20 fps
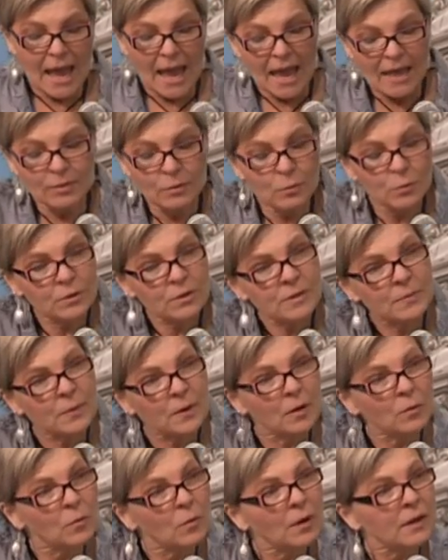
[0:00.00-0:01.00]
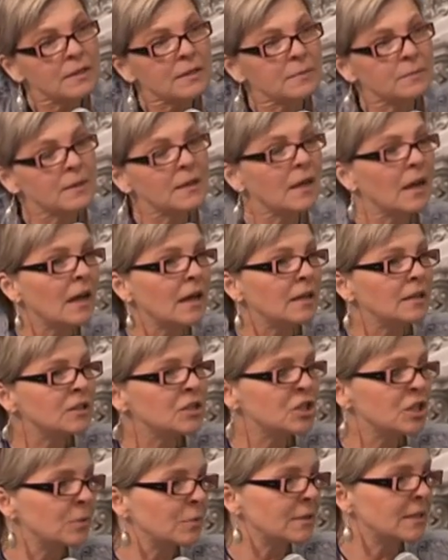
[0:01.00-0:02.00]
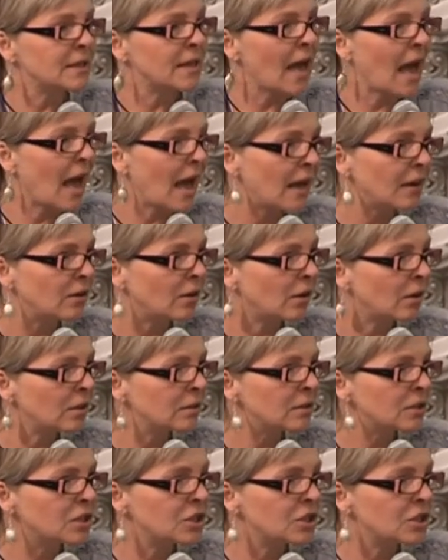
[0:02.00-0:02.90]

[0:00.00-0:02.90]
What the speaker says: And the worst part was, because she was an adult,